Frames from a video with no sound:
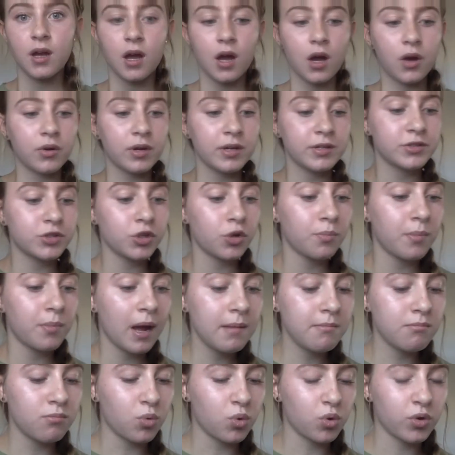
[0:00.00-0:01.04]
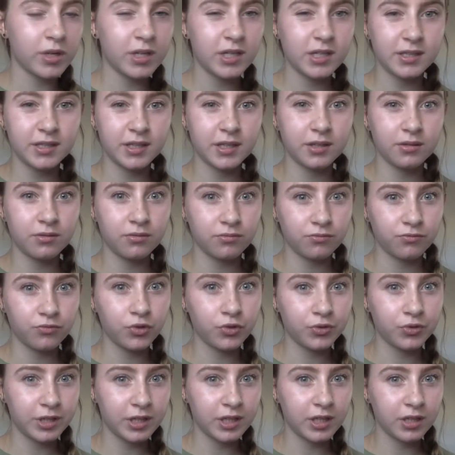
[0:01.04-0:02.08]
Okay, so my morning
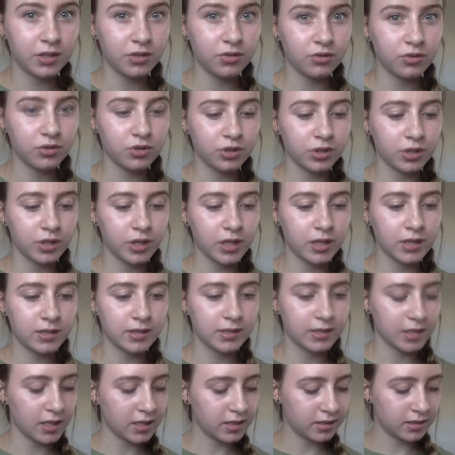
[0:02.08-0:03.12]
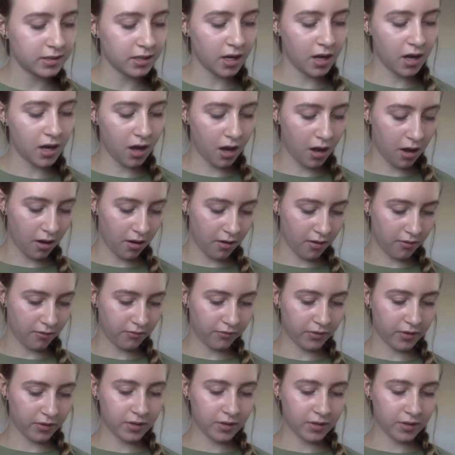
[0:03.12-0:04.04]
routine usually consists of,